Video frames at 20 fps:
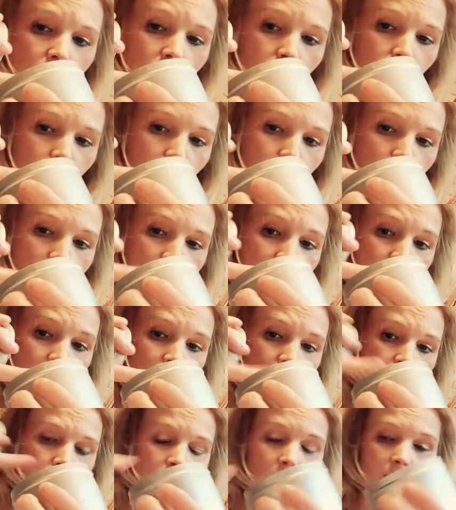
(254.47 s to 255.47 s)
wick
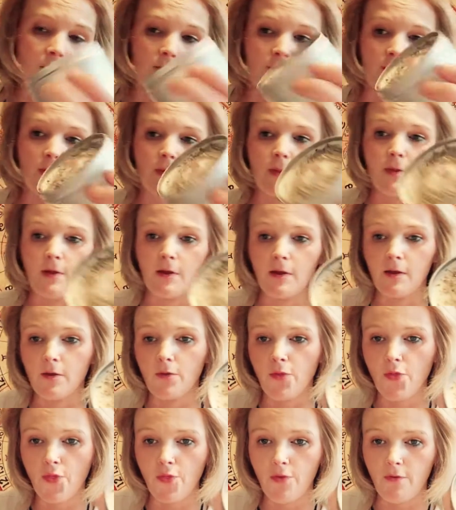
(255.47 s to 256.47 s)
rather than
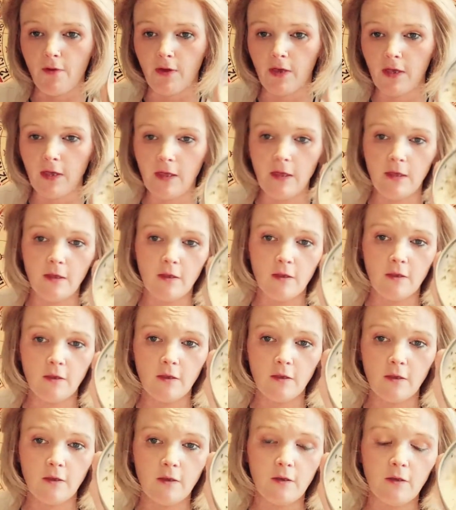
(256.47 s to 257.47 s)
stringy
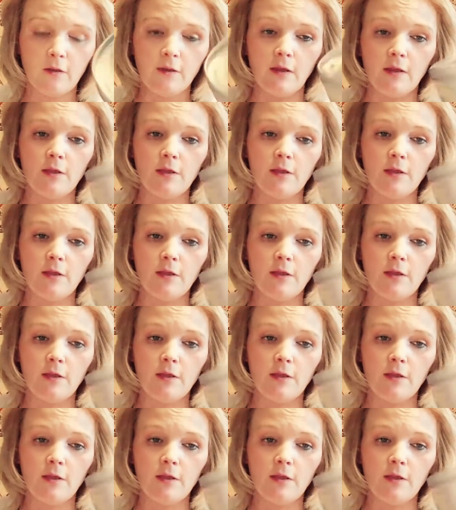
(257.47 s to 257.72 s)
that you